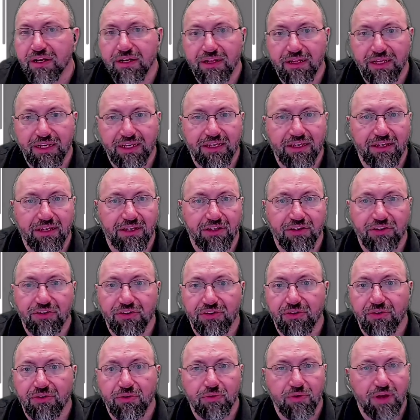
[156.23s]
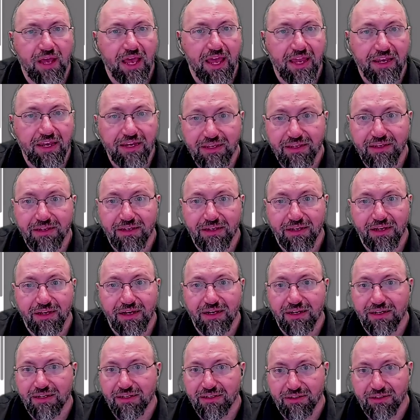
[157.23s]
Like you can do any
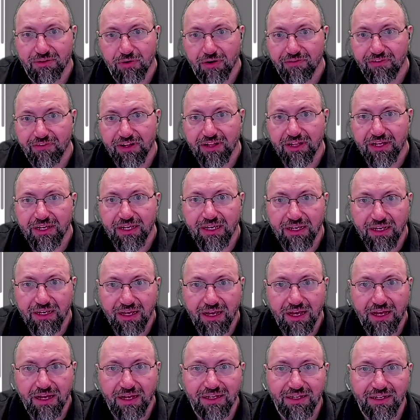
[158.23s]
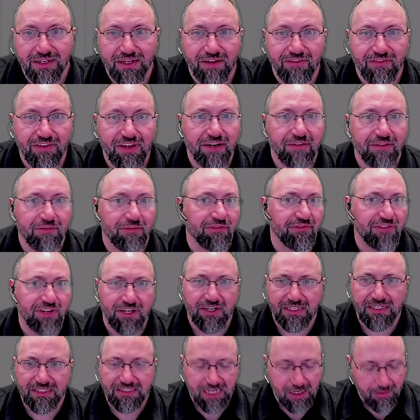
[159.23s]
QuoteValet event. We've done
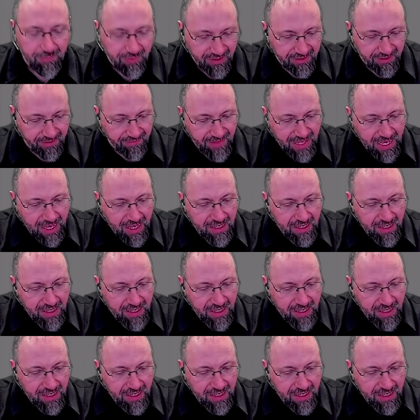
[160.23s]
examples of that.